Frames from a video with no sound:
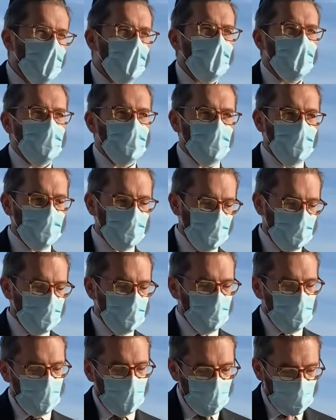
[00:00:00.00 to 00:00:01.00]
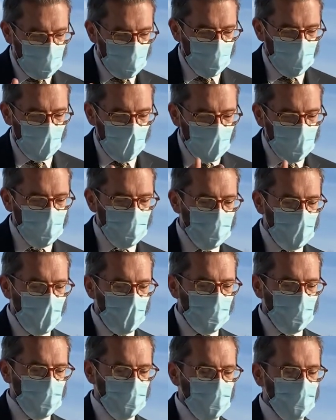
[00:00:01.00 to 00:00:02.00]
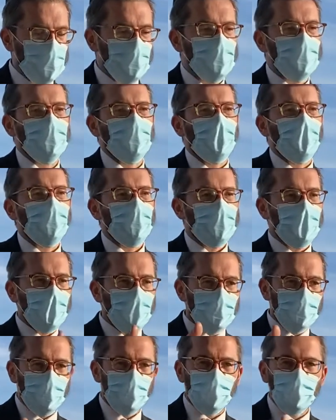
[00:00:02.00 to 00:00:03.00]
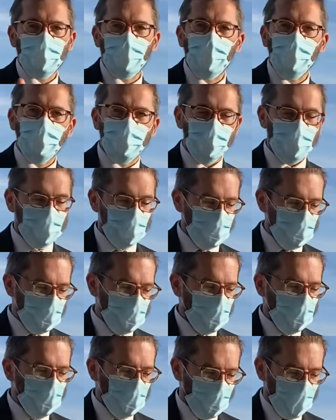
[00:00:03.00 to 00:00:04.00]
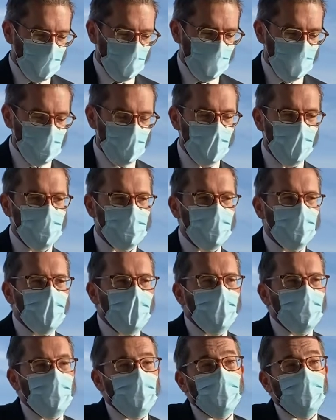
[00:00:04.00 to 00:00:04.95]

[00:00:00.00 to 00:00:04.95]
of Jesus, and he proudly said, I'm Jewish, so I'm related to this guy Jesus. So, you know, it's a relative's